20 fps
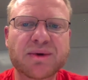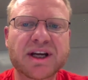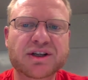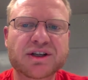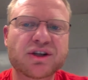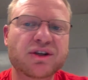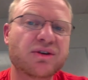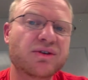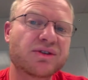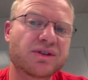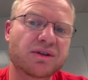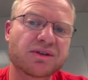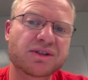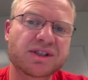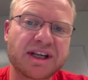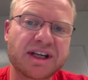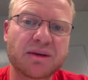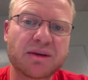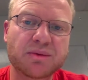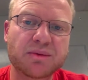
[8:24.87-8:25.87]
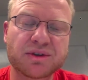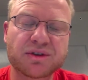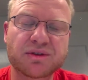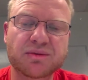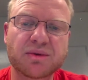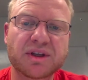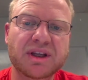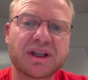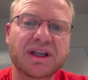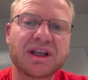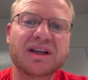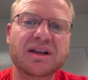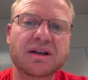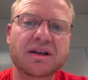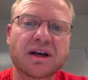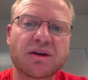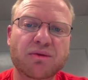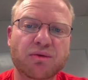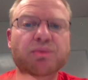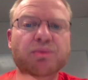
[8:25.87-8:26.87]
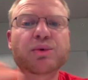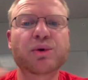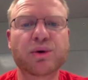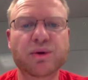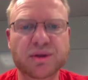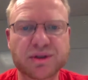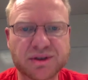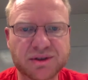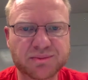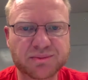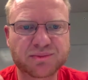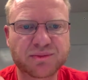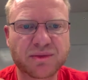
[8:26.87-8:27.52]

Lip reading: actually use those tables within our reports?